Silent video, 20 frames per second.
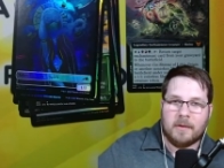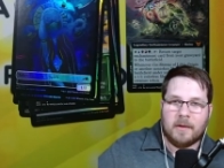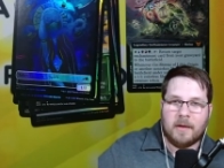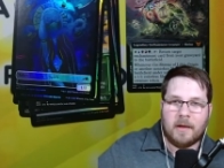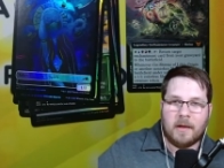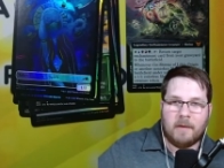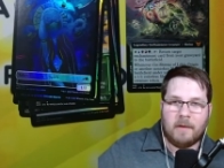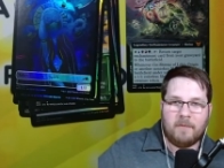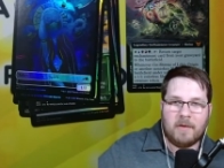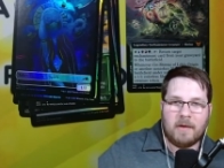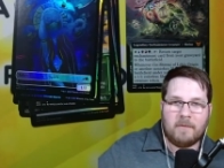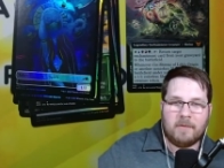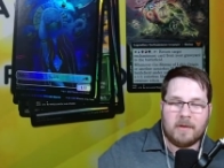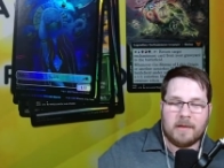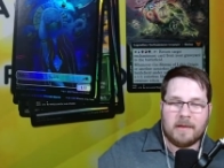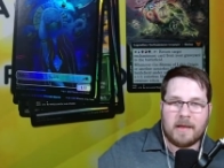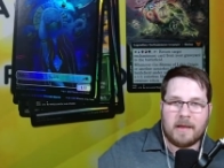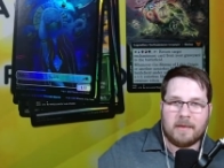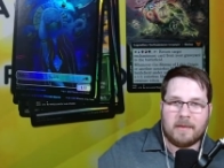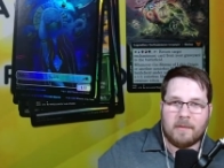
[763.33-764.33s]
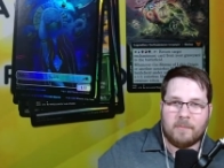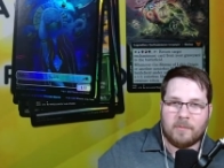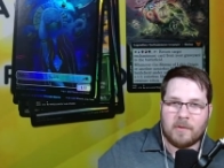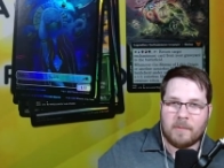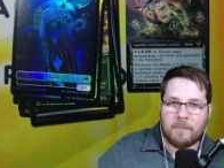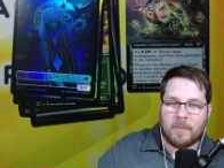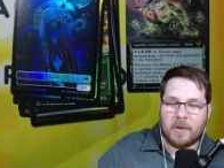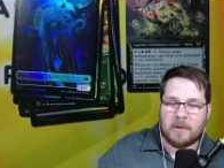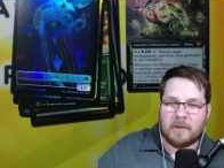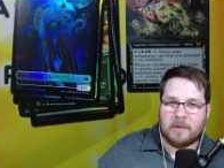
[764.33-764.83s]
Uh, if you haven't hit that thumbs
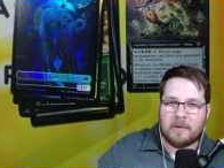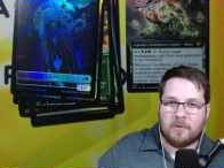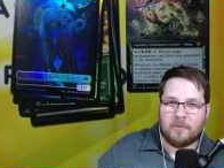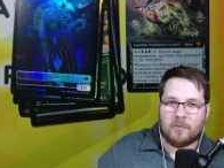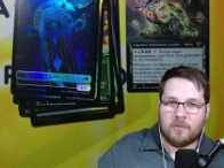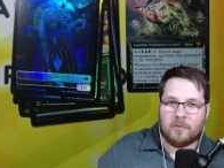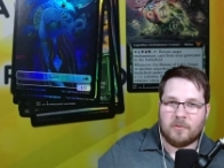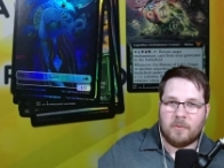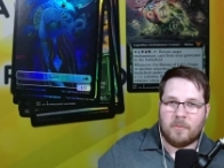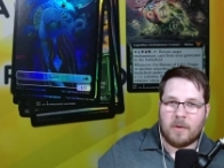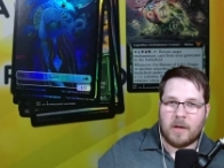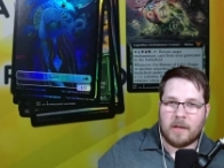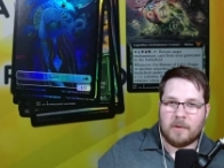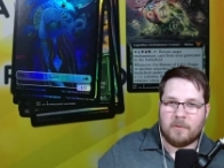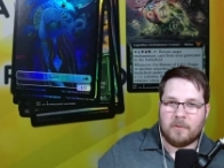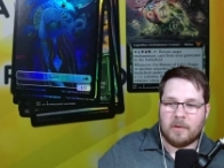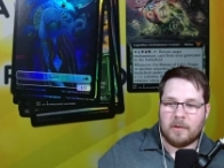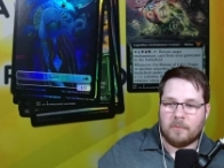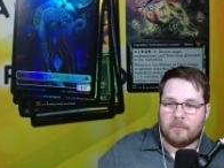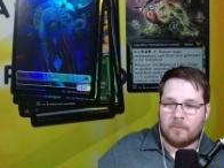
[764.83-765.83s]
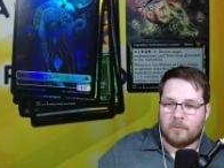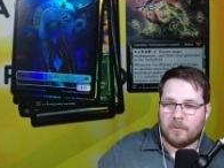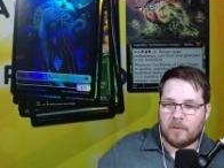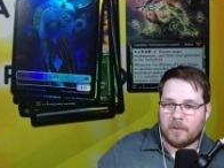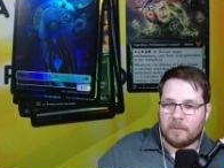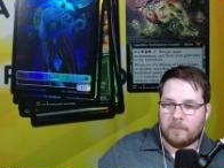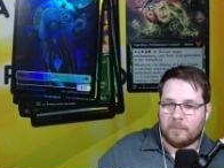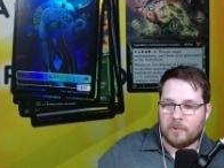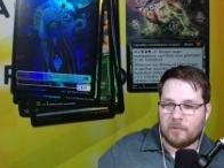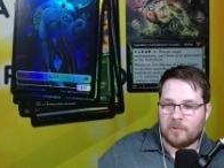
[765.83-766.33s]
up button and you're still watching, would
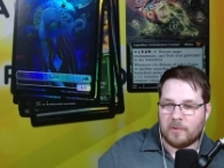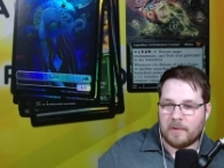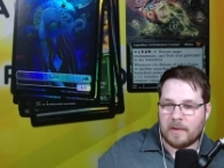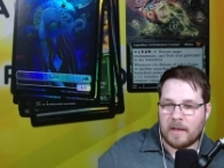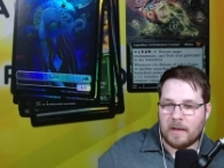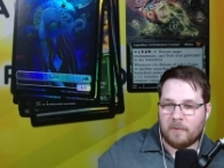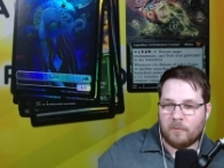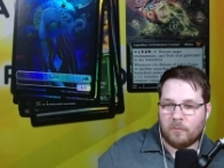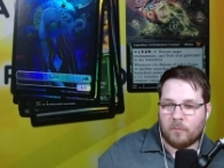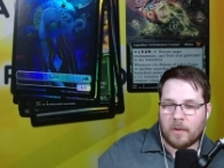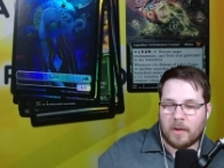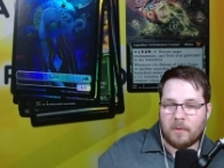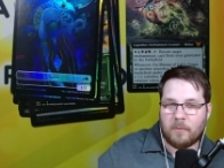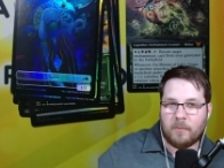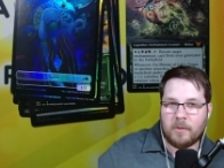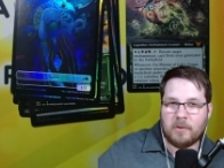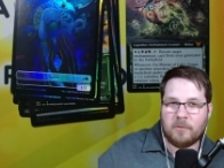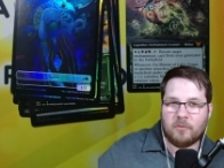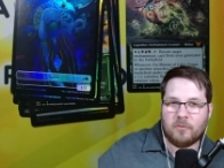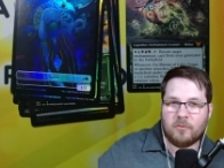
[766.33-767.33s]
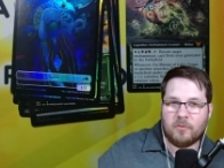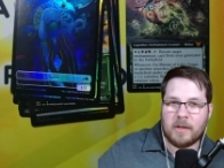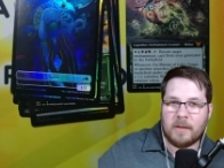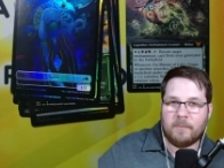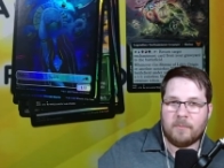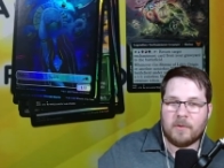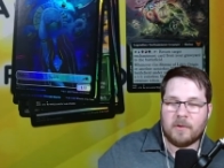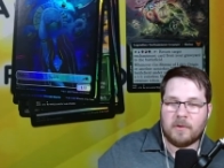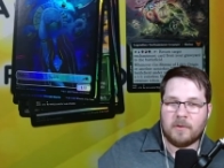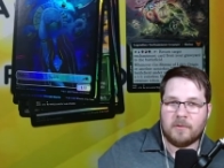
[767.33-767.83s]
really appreciate that as well. We
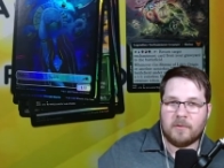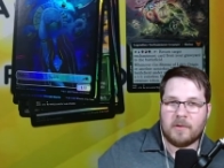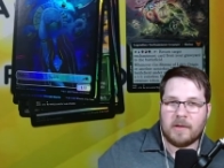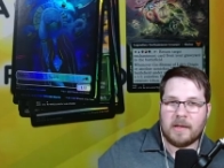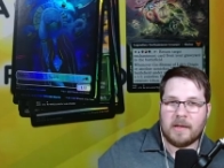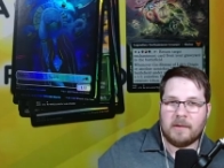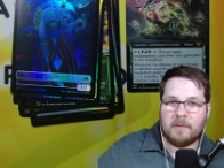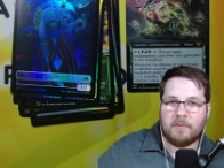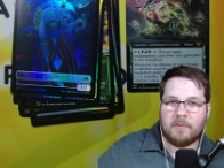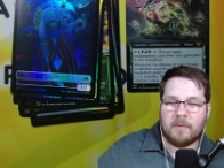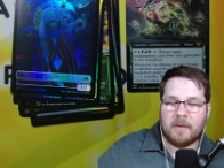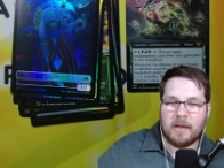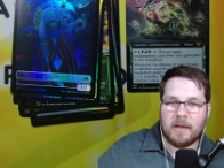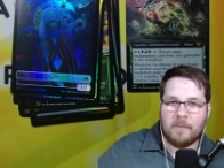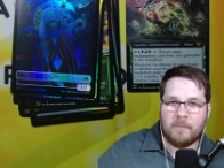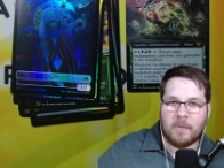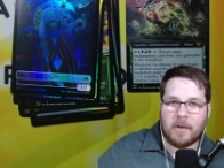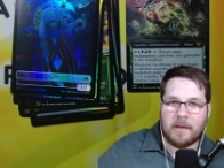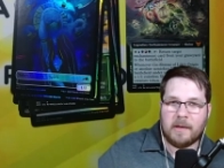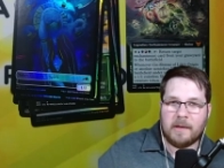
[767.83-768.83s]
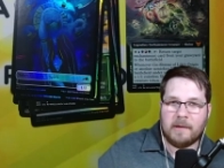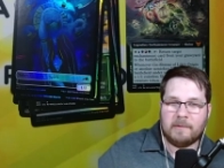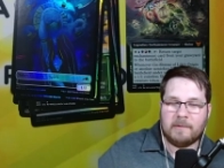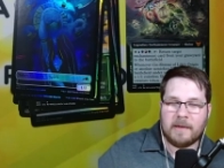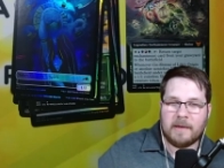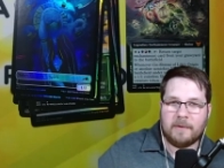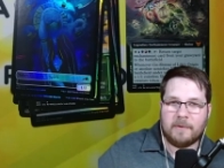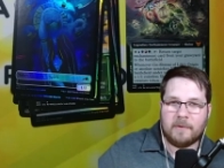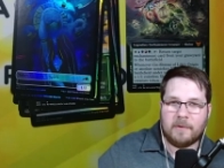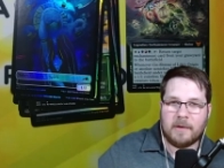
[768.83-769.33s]
stream Thursdays and Mondays,
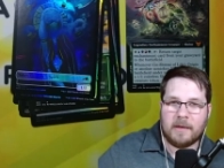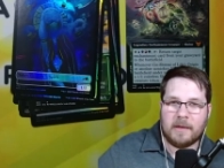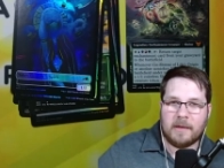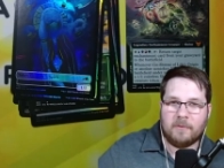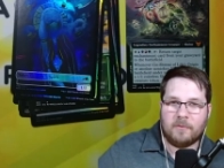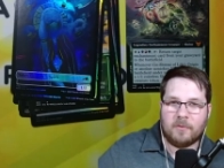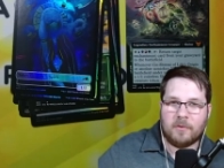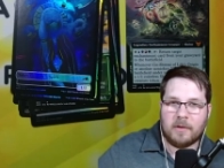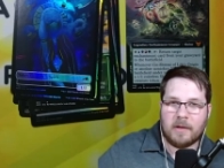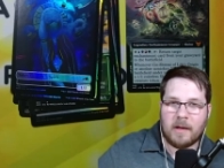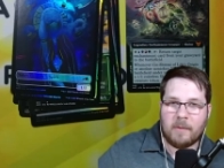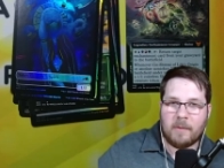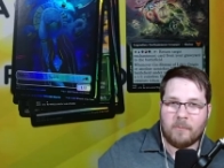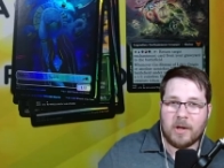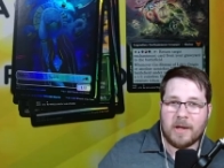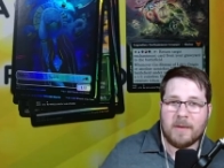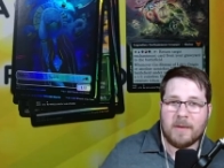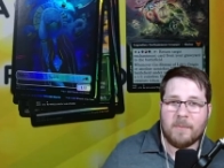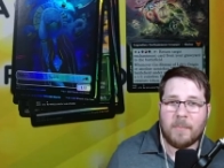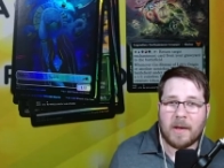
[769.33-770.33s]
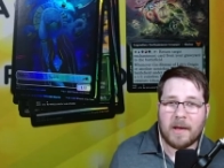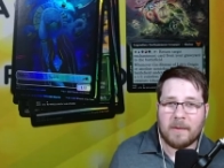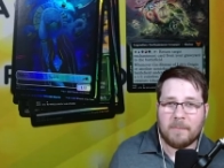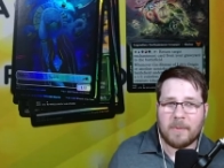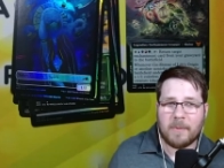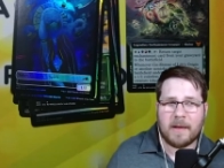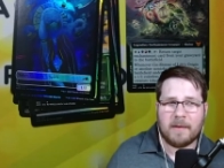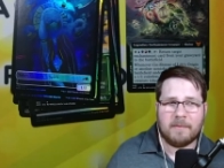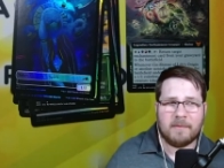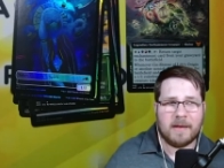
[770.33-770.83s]
eight thirty Eastern Time, where you can buy
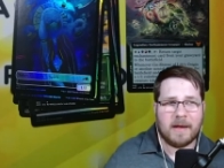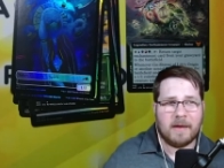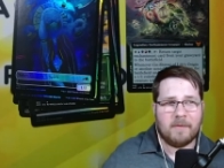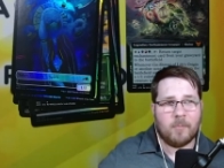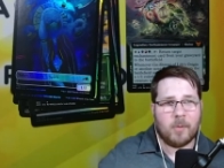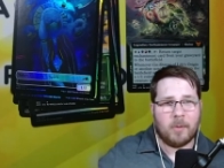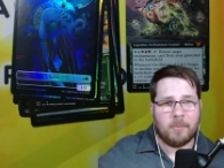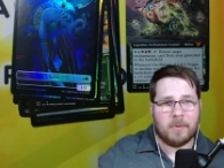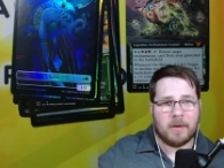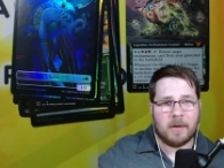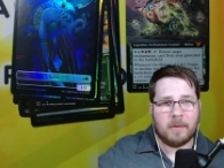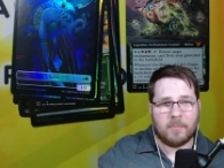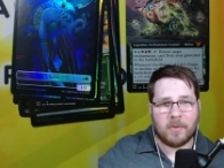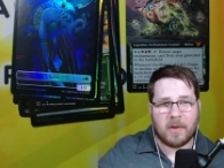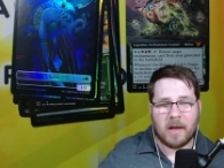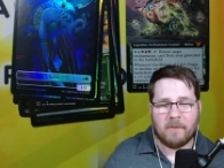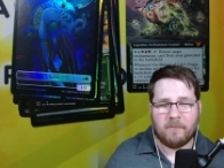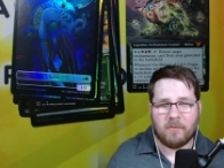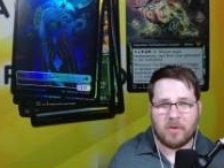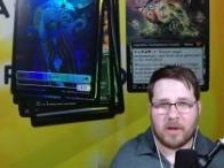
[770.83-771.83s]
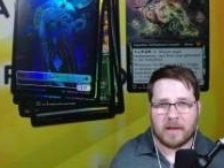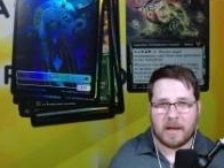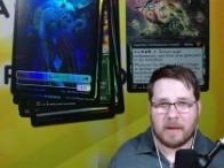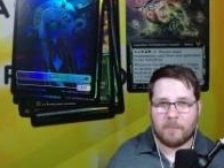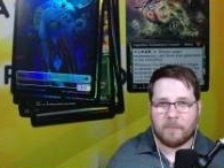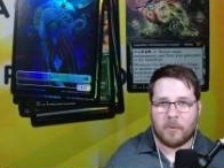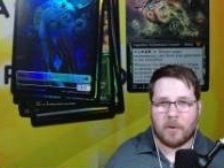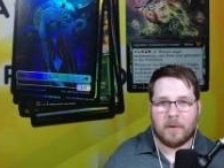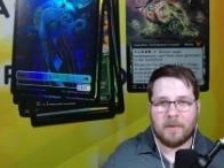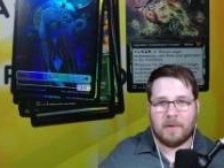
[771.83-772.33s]
packs and have them opened up live. You can
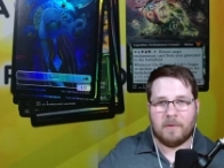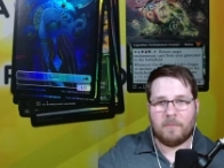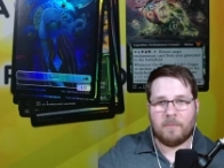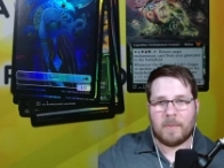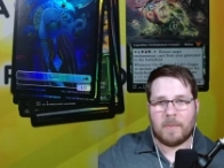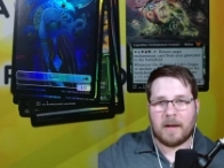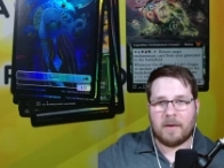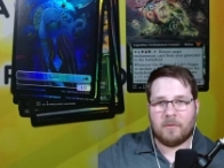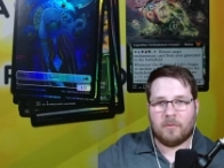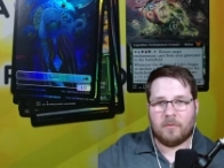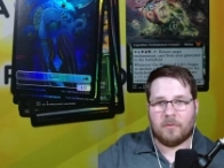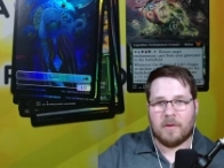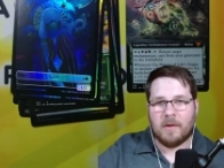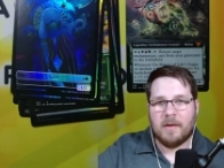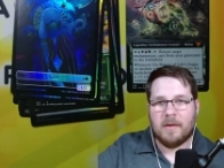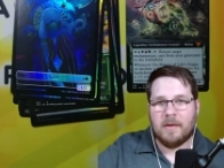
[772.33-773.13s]
take part in these battles.